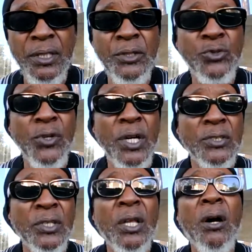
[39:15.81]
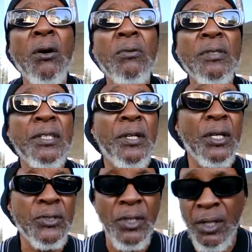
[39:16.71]
Leave the drugs alone. Leave the
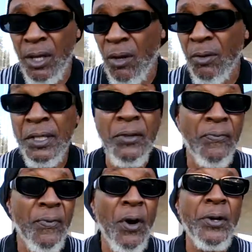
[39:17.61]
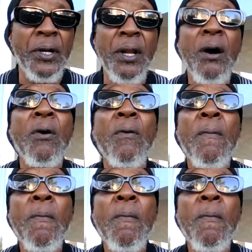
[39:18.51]
hustle alone. Leave the fraud alone.